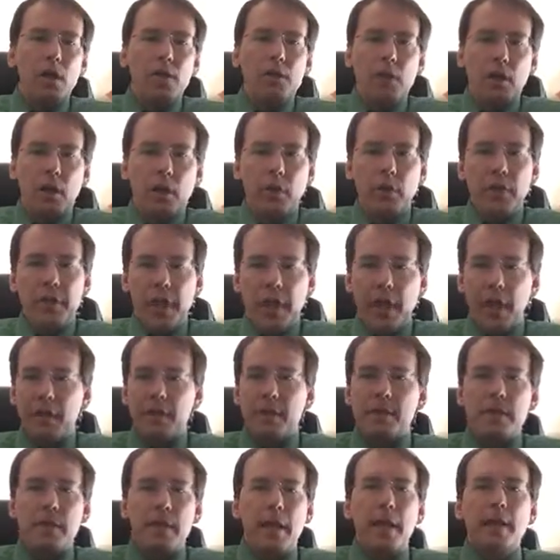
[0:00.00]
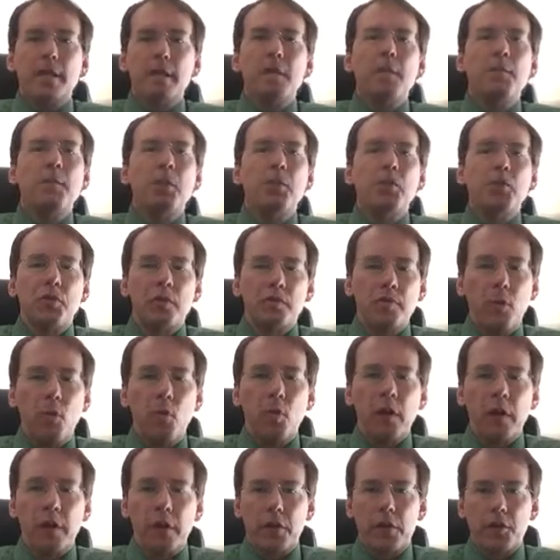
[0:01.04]
Starting with S. S is most
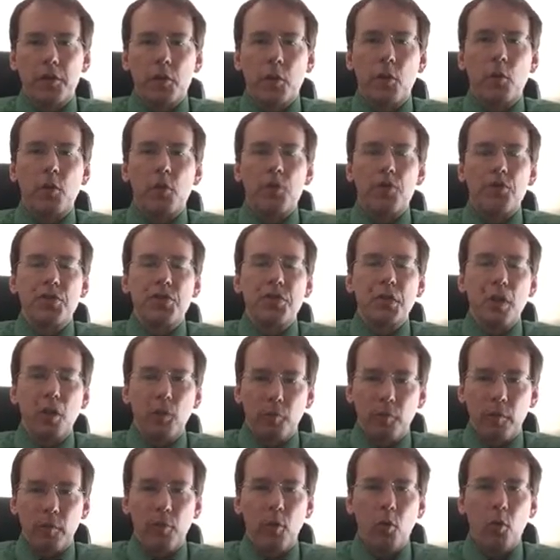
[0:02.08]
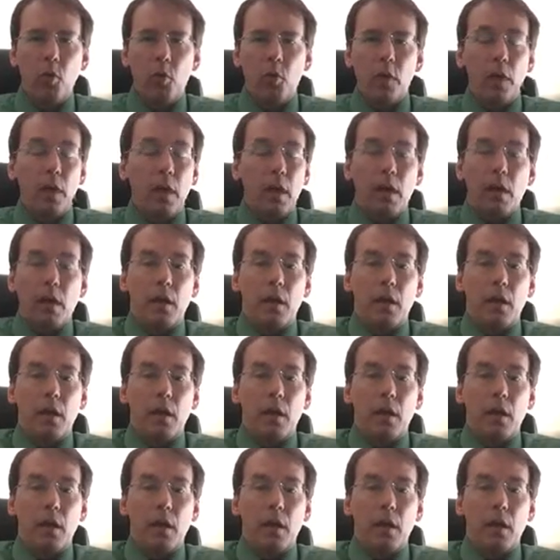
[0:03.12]
important to this course, self-report.